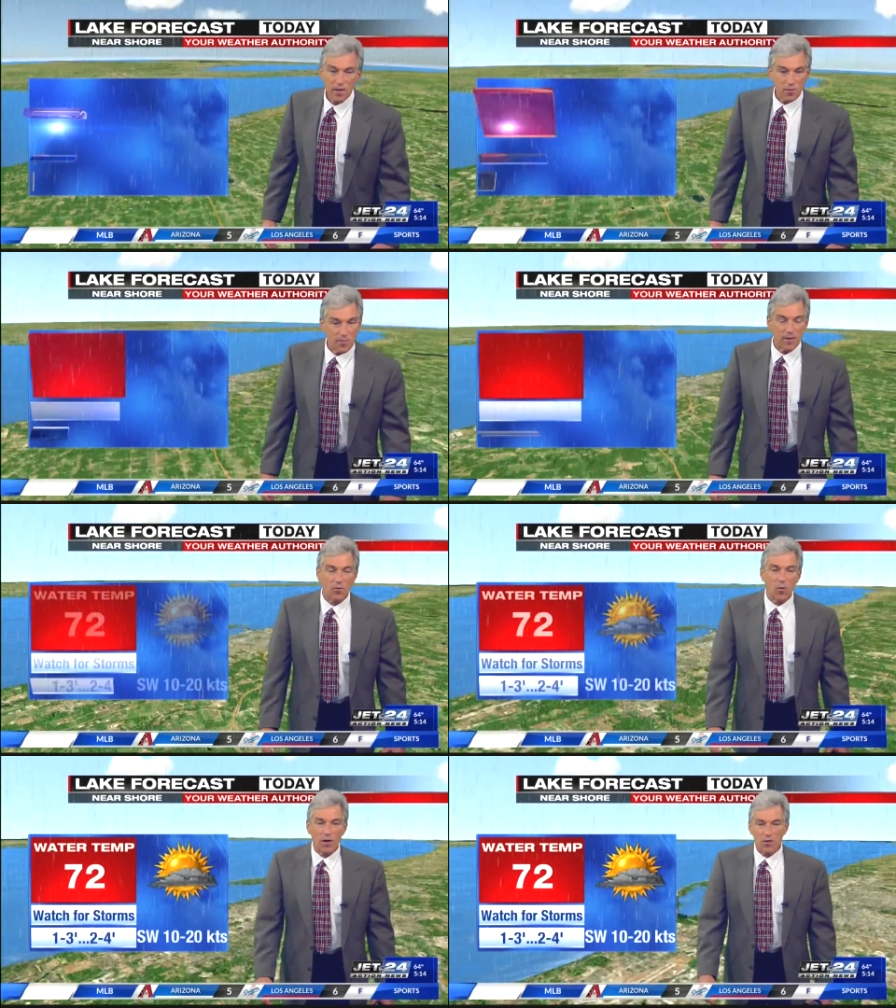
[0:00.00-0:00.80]
Speaking
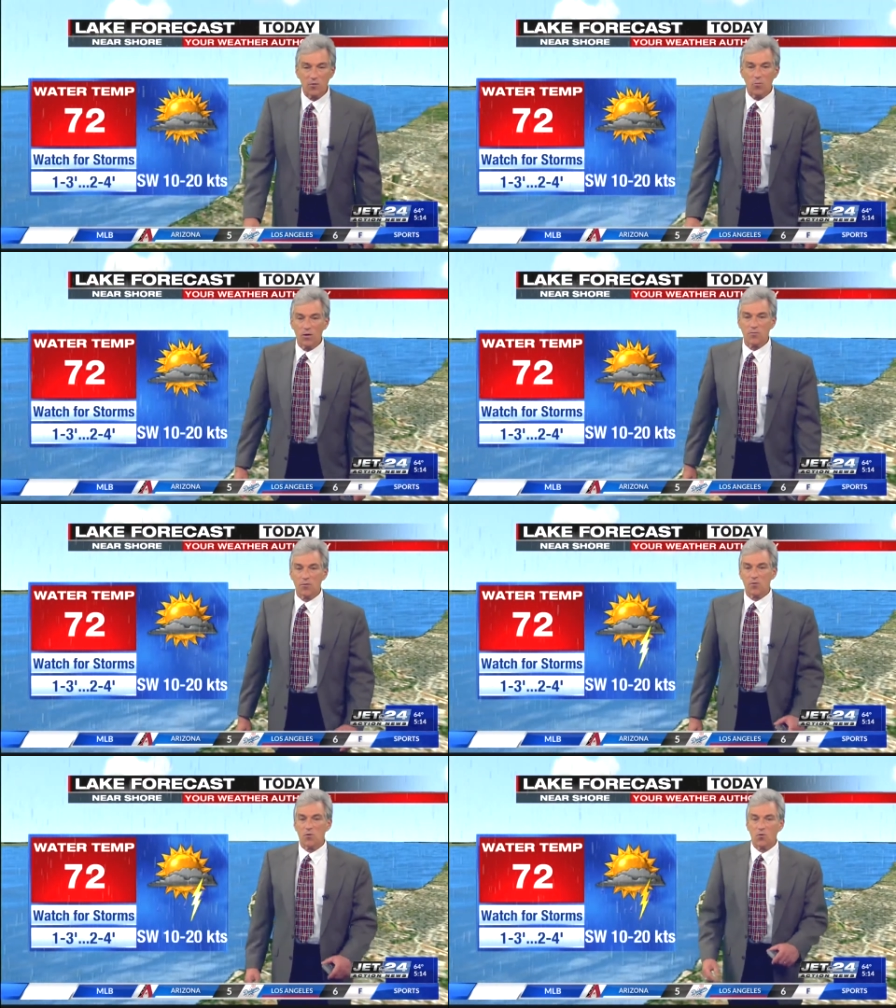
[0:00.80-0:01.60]
of watching, watch for
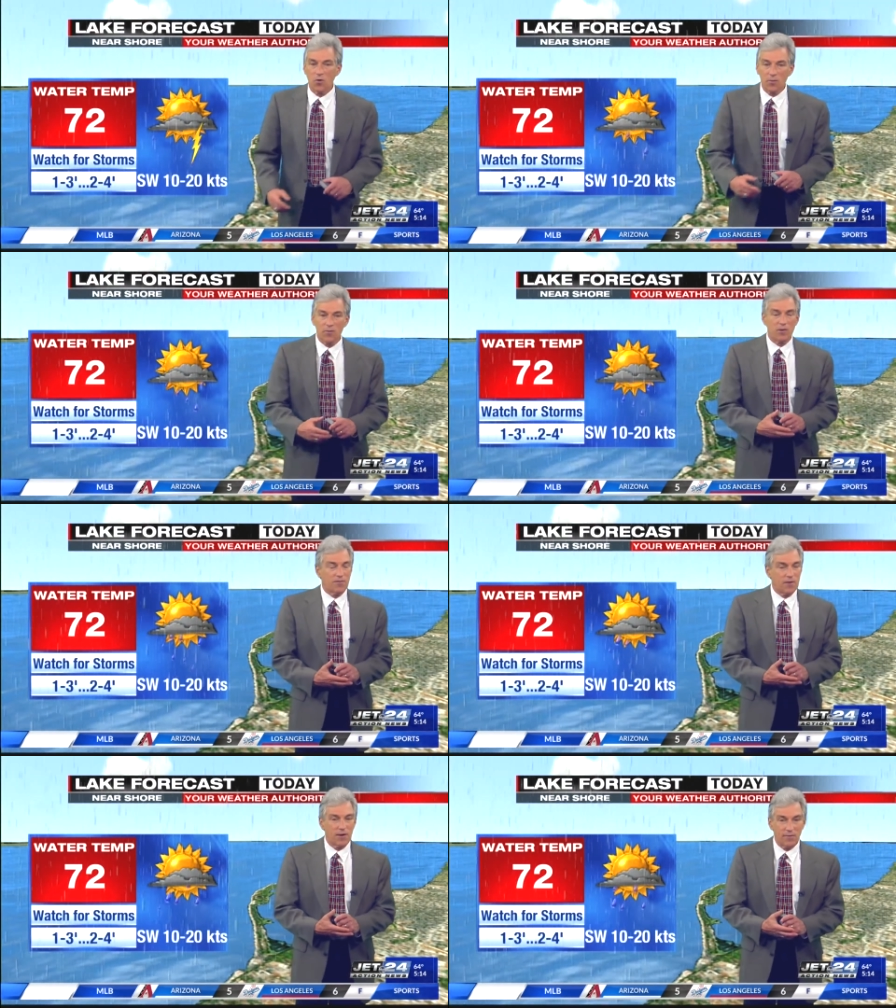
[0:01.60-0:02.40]
those storms if
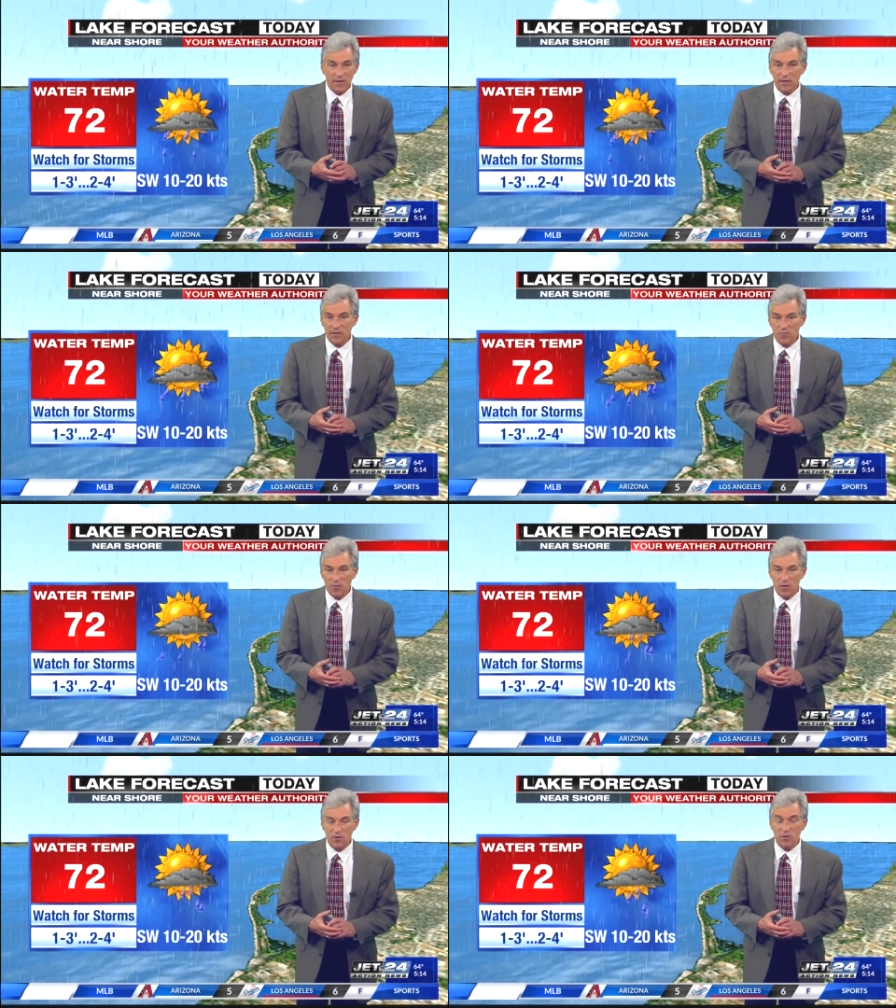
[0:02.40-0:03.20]
you have any
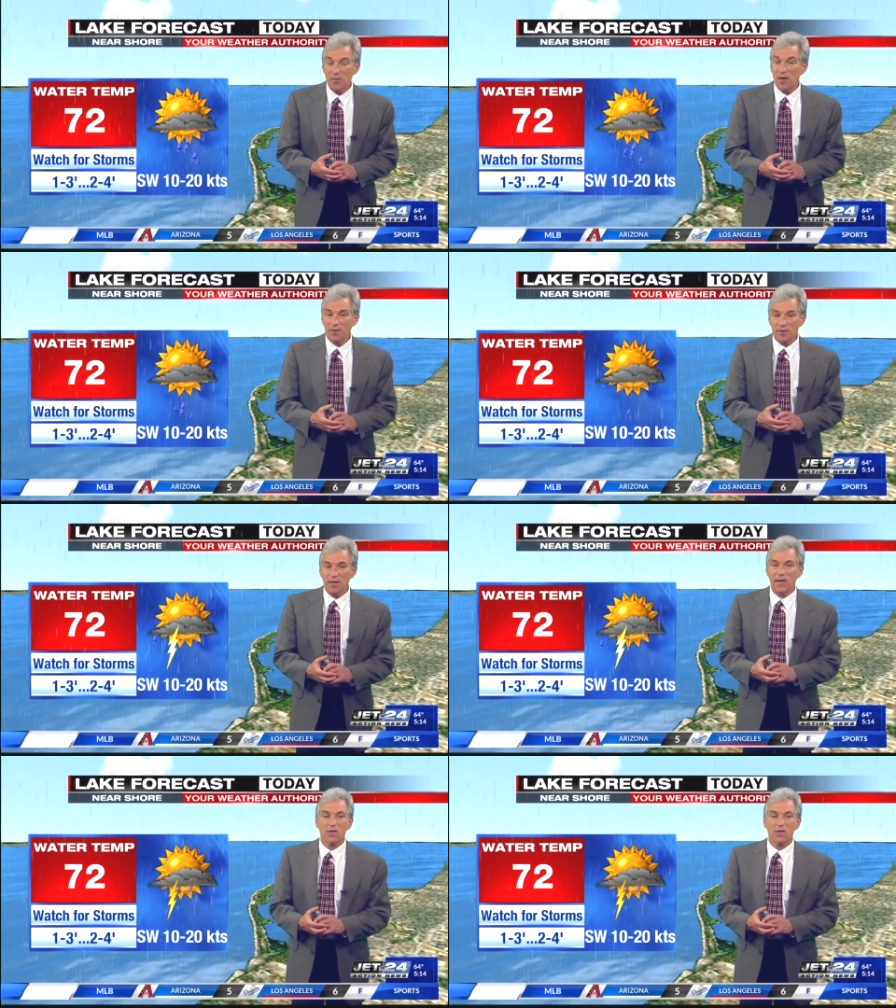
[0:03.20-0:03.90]
reason to be on the lake.